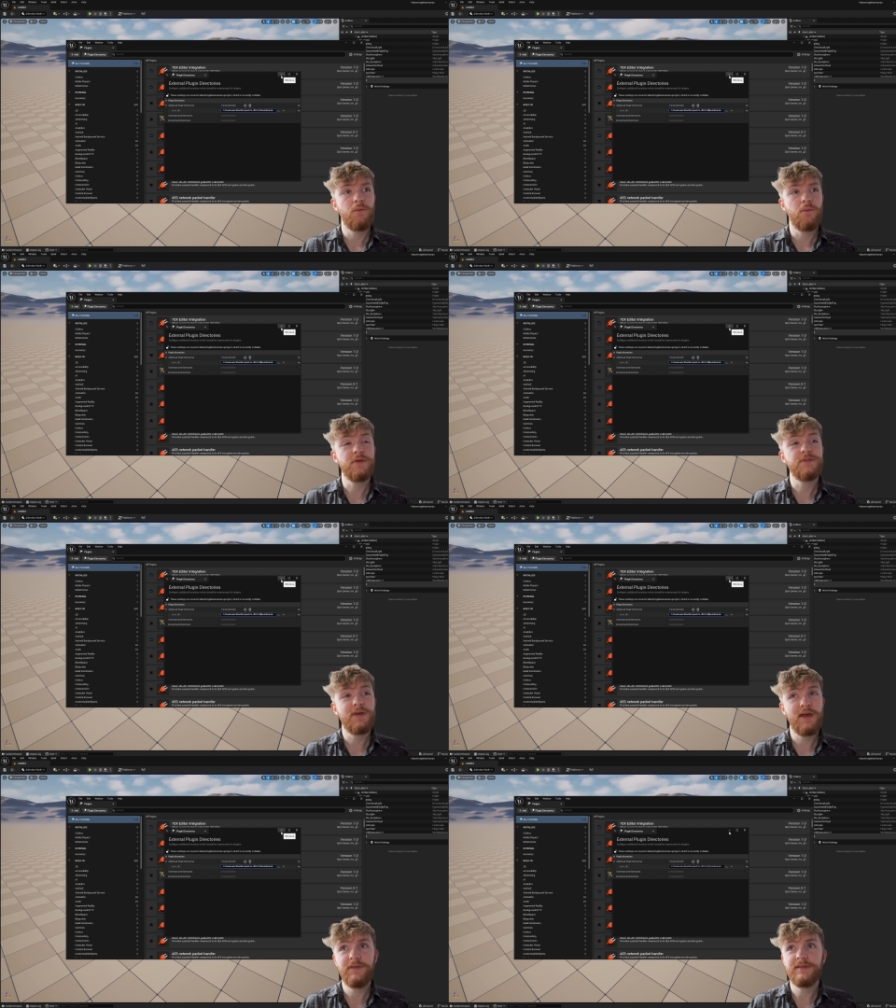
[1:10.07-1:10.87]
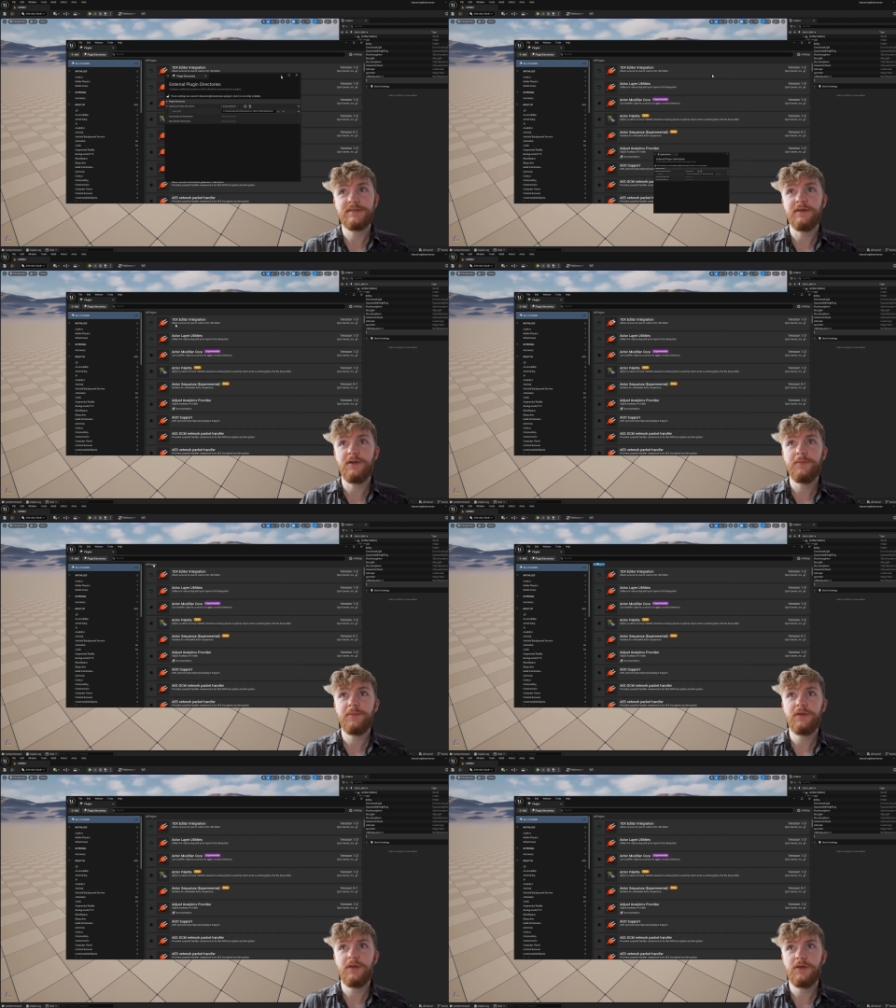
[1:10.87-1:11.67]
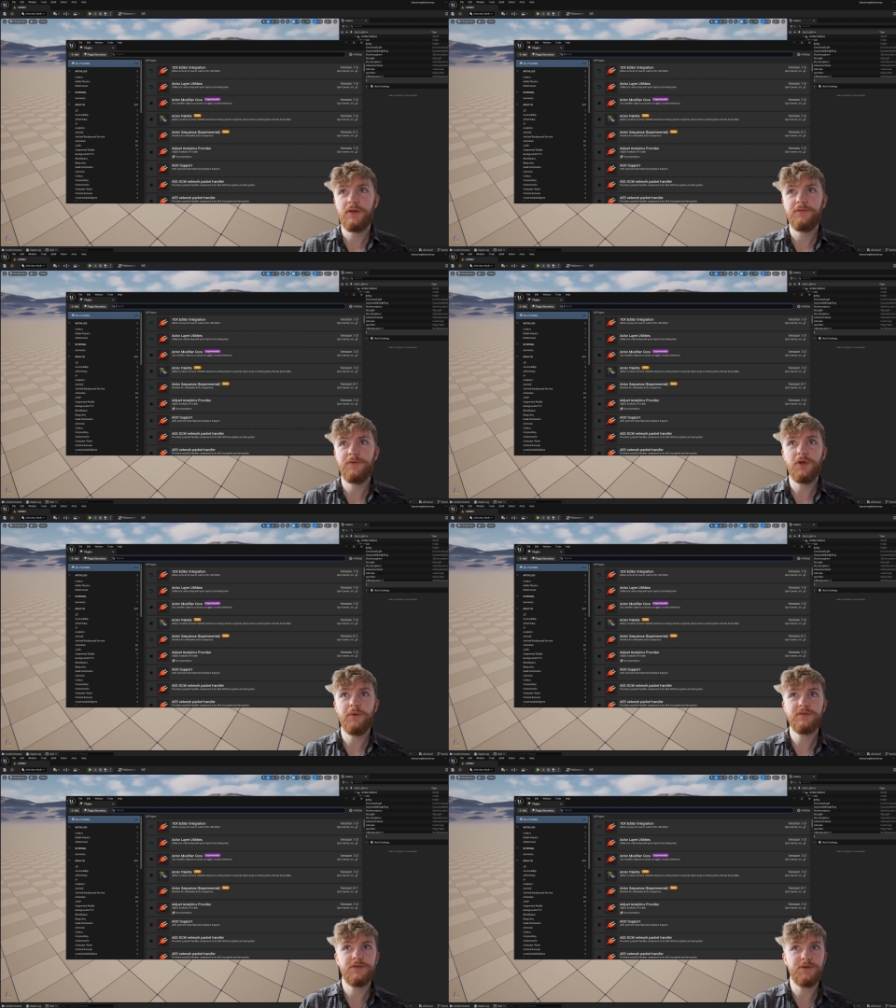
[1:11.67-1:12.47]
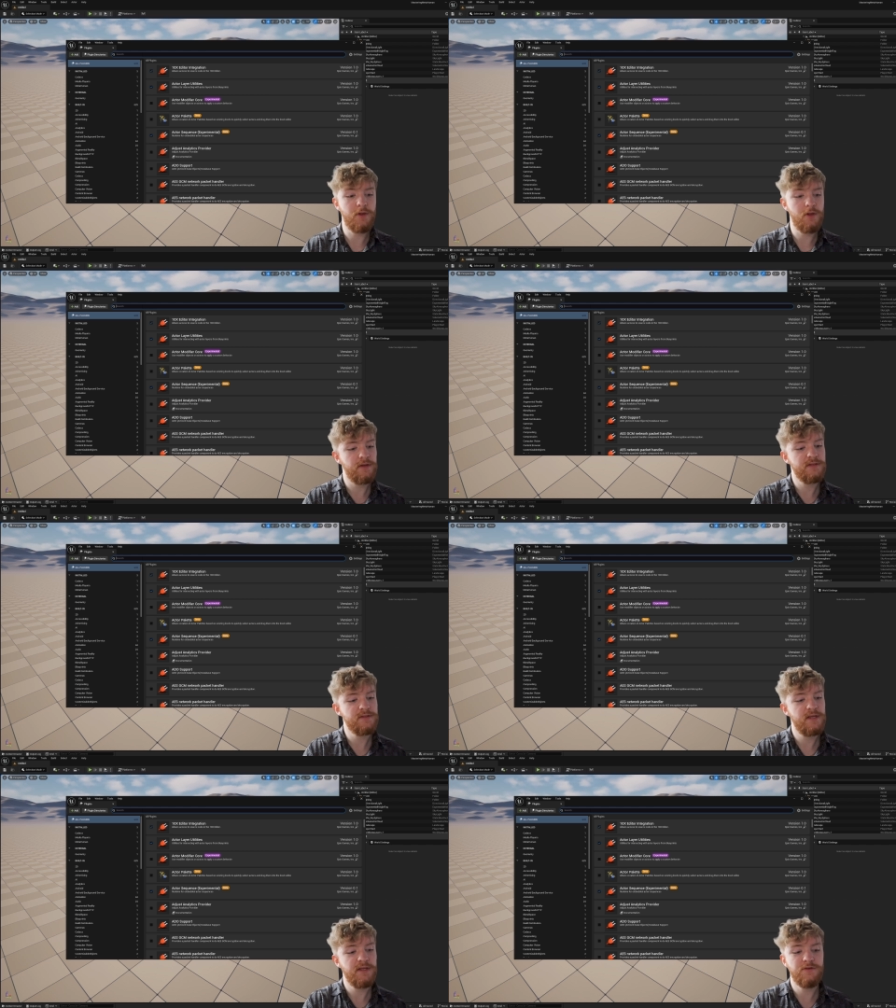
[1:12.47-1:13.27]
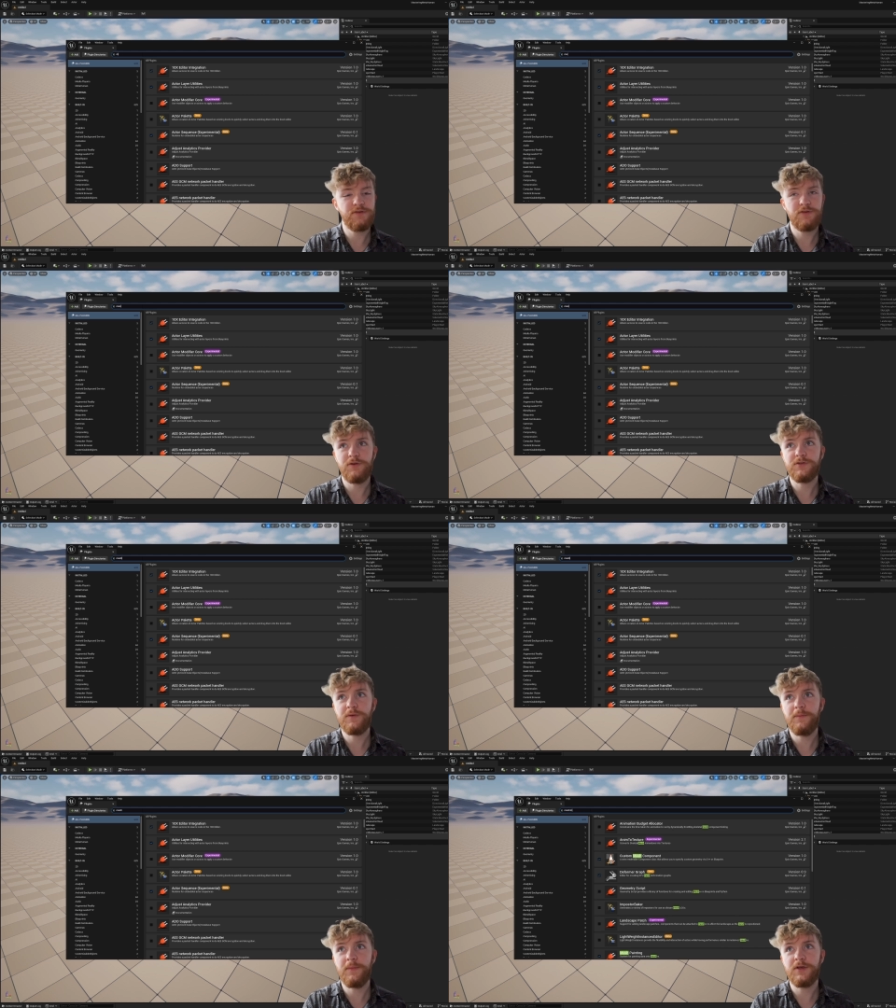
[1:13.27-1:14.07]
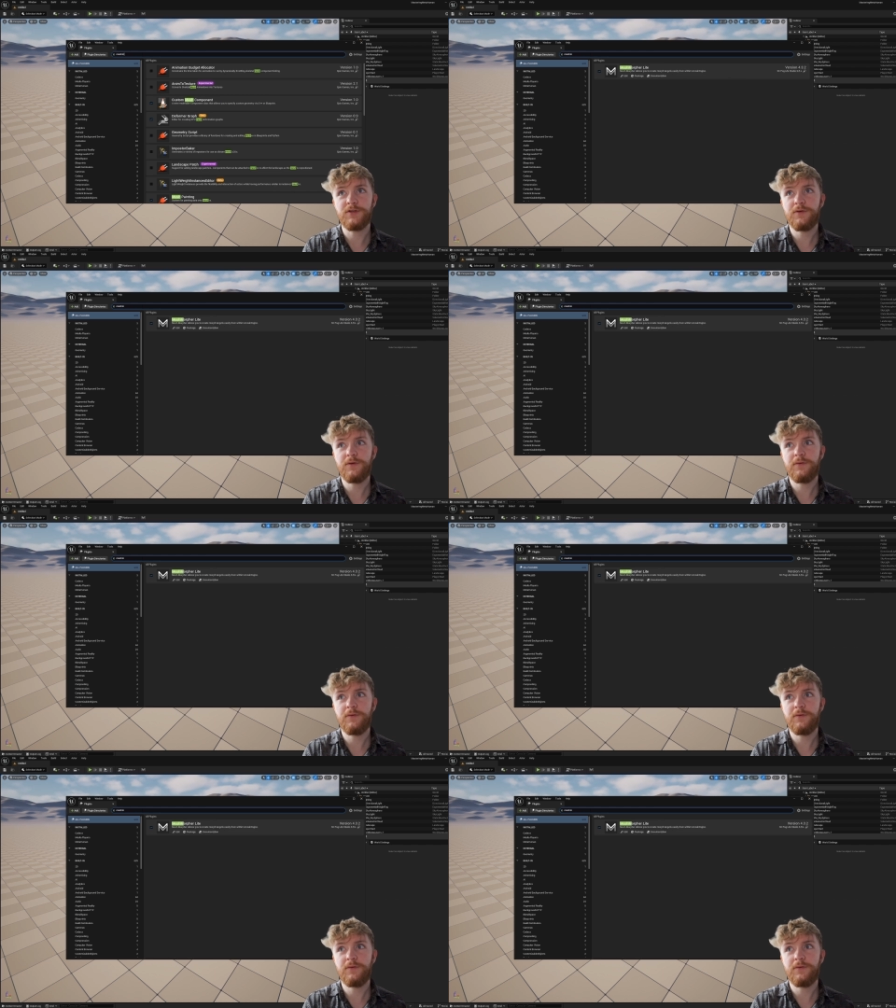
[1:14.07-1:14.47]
Once you have that set up, you go into your plugins and you search mesh